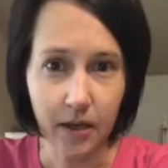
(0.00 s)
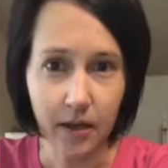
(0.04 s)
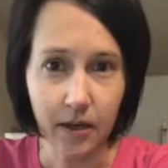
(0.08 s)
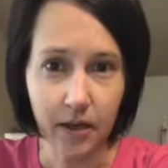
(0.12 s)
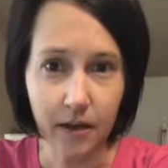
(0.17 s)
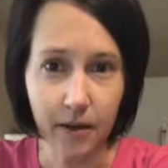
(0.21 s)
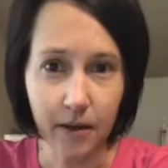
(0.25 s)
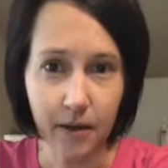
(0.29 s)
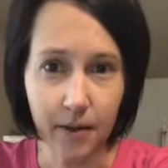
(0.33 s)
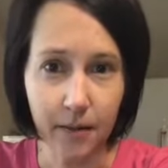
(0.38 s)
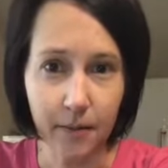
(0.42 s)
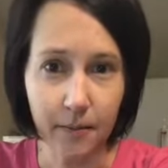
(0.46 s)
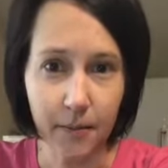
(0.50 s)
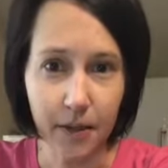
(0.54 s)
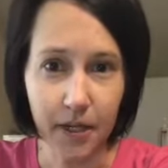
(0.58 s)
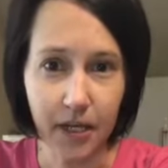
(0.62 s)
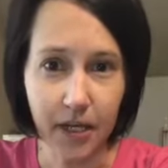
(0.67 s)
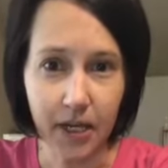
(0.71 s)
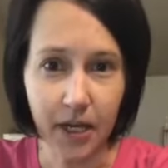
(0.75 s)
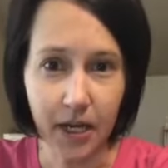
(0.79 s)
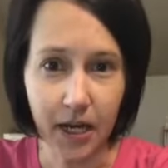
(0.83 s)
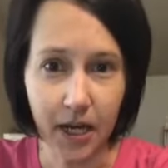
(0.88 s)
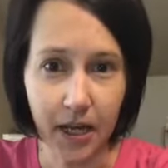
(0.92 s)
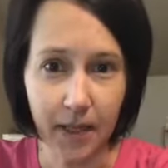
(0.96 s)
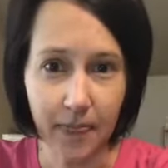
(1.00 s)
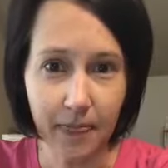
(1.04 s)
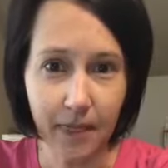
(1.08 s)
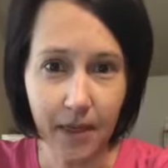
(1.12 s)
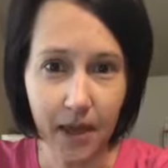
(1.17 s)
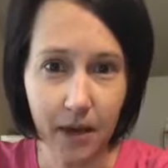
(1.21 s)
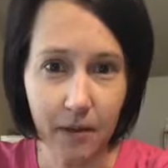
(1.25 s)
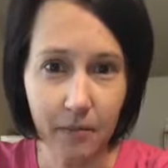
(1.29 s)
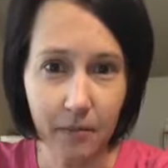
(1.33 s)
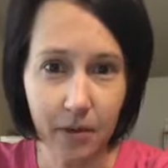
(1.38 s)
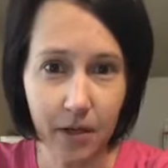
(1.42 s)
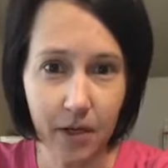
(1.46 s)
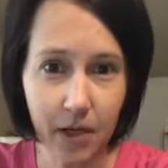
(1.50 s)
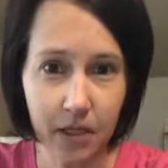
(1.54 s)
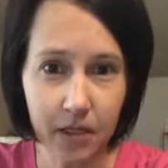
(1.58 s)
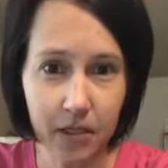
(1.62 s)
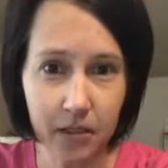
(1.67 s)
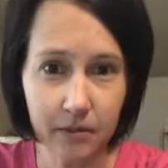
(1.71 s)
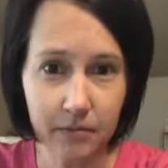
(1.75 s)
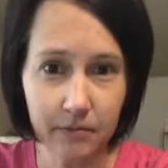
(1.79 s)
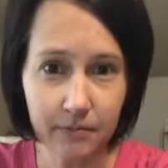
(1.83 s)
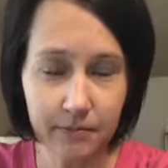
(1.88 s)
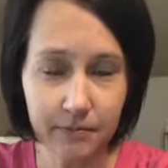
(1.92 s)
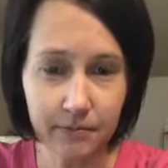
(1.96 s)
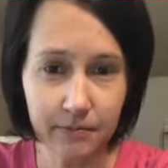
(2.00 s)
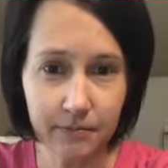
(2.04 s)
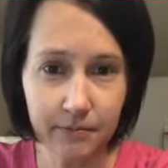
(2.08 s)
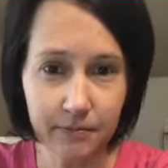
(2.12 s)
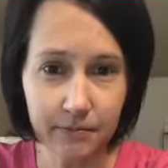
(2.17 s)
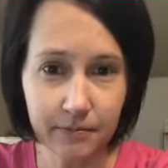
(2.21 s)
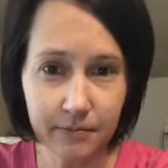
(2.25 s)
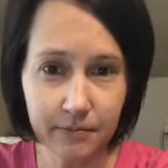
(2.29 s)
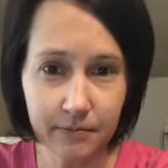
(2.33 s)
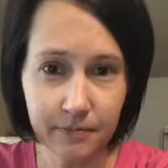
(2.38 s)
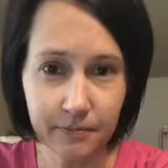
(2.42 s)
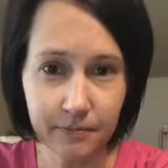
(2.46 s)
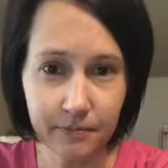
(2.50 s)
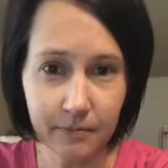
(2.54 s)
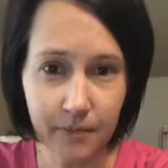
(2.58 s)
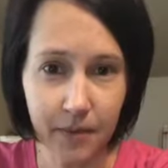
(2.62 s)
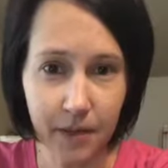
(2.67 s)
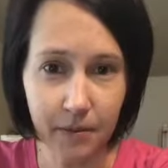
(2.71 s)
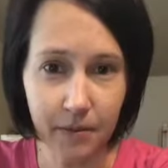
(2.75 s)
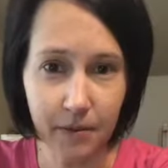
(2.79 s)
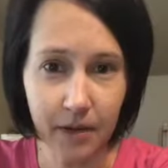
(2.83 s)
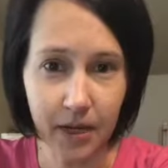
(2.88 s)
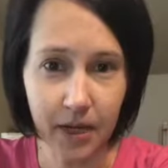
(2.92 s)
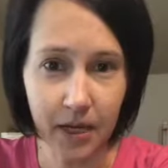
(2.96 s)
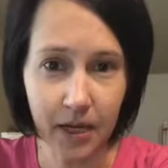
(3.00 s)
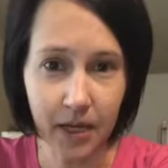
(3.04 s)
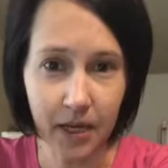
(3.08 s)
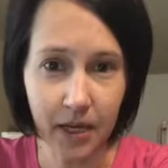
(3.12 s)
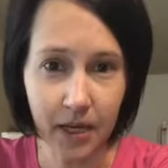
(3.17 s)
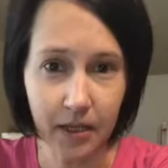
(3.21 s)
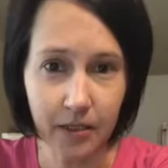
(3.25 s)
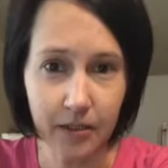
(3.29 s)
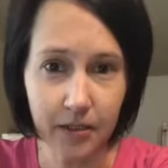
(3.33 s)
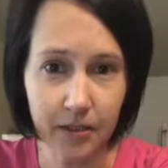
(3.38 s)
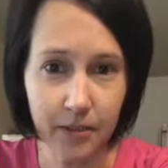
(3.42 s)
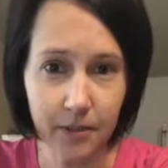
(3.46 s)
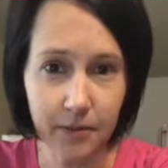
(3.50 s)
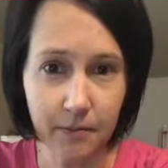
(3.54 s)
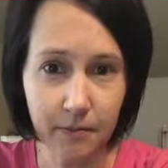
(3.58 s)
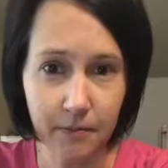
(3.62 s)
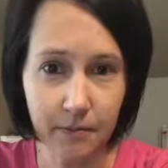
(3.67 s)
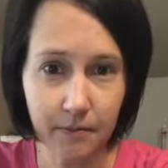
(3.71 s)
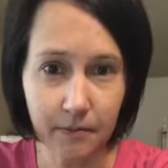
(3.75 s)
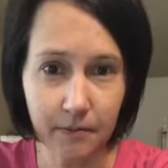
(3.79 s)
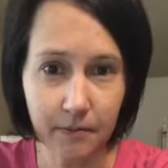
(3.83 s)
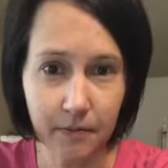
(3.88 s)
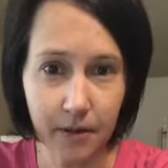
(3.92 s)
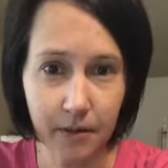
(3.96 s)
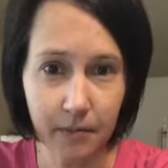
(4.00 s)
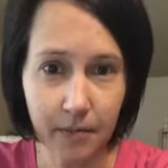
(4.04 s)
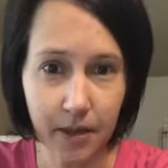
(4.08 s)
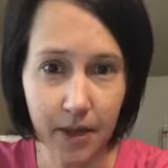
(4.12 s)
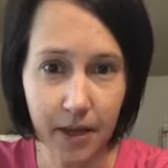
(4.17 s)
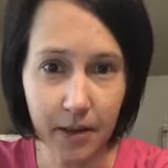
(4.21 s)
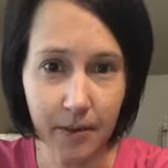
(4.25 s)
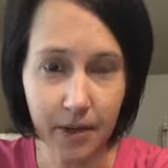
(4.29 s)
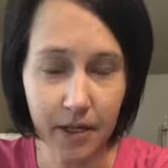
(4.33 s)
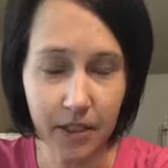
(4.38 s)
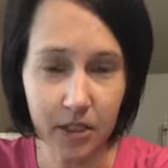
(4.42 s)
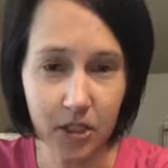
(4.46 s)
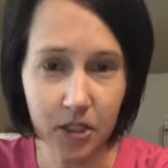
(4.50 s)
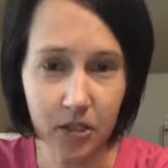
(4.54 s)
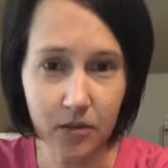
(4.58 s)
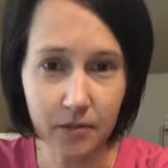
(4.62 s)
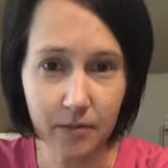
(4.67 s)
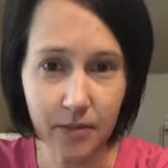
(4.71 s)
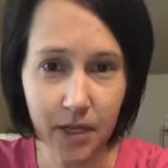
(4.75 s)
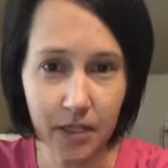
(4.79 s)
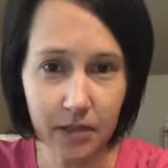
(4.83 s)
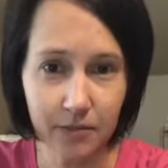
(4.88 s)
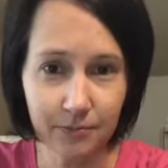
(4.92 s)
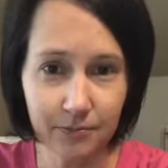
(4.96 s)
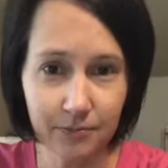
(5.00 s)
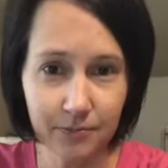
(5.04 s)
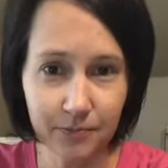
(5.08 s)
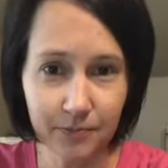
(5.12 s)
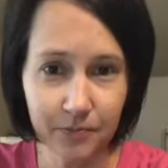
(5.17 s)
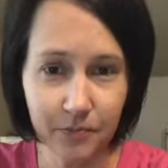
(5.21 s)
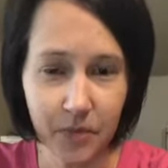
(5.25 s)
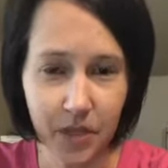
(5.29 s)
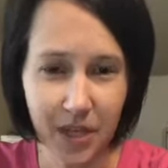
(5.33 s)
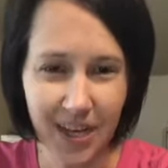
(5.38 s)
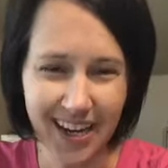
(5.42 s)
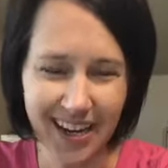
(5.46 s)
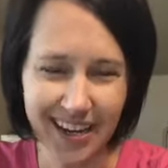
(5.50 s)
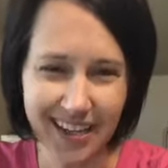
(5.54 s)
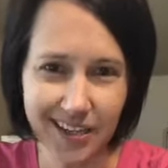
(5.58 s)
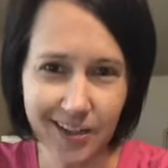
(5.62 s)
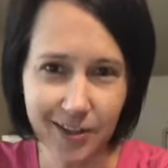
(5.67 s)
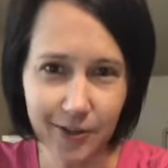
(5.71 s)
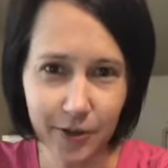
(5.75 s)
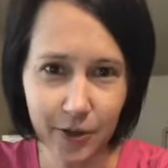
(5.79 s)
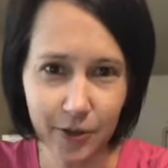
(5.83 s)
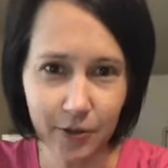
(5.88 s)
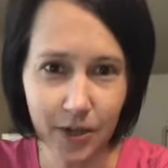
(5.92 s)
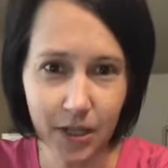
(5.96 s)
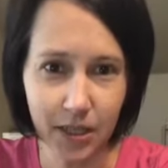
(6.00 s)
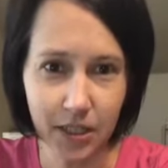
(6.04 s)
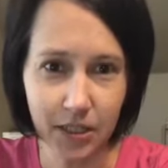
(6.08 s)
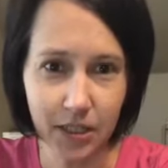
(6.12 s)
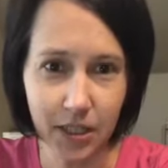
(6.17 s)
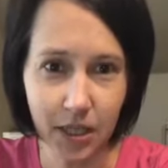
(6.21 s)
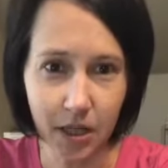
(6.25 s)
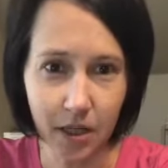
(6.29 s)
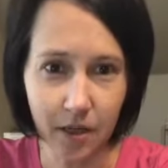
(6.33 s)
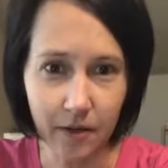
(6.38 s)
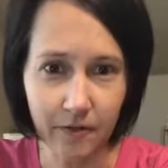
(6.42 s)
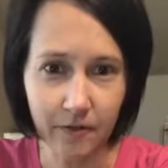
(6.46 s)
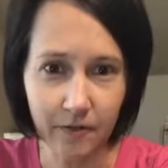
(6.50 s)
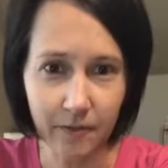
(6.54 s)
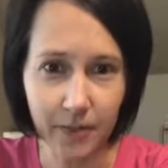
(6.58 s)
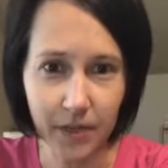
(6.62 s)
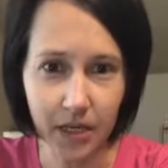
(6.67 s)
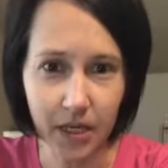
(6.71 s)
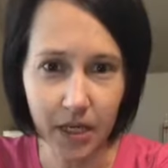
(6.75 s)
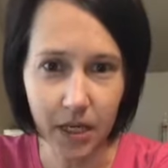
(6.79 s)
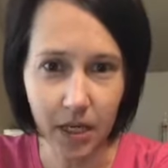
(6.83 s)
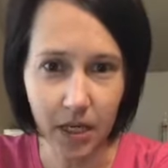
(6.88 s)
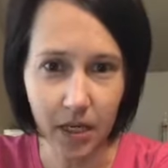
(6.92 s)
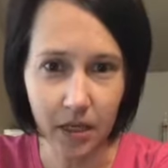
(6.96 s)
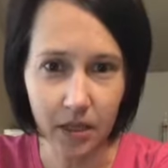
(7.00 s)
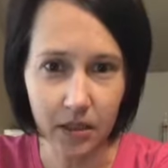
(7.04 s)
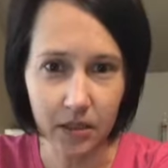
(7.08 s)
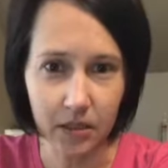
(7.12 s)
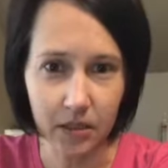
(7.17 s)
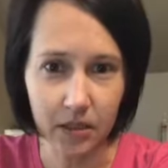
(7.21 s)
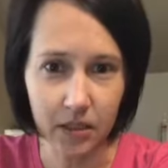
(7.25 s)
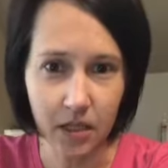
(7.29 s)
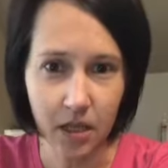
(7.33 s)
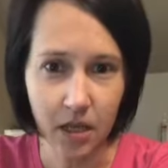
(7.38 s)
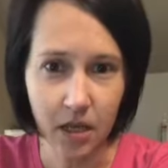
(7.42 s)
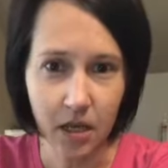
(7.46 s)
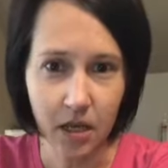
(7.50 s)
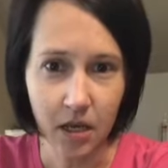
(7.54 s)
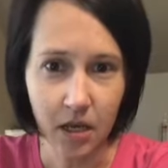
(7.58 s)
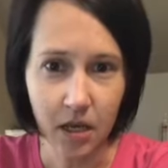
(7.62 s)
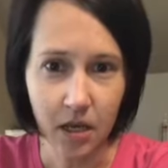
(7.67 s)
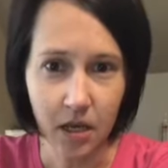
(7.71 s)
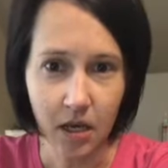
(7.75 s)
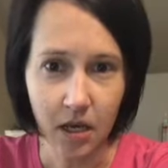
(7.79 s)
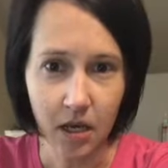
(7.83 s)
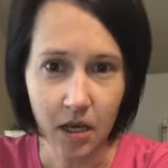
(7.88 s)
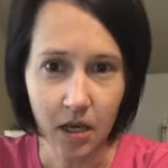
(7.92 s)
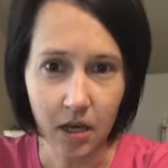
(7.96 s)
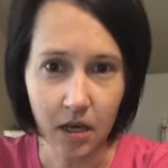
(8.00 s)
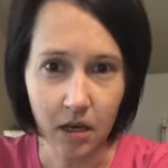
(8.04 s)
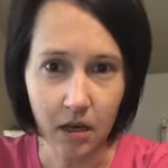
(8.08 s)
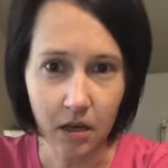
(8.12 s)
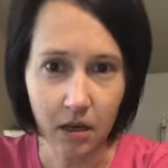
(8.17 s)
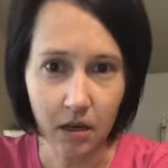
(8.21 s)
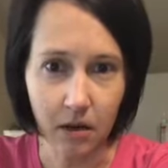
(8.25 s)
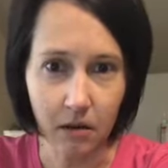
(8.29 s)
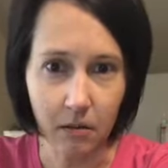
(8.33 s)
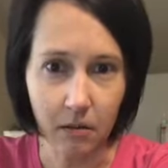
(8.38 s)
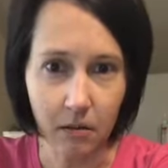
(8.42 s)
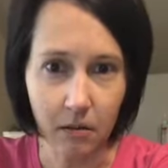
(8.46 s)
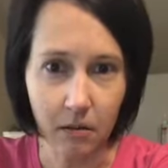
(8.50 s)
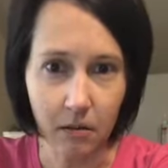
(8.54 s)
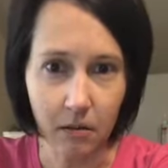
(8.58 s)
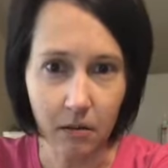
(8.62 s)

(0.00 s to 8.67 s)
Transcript: Um, not that button. Maybe I can't. Maybe that magical button. I know you guys love me and um,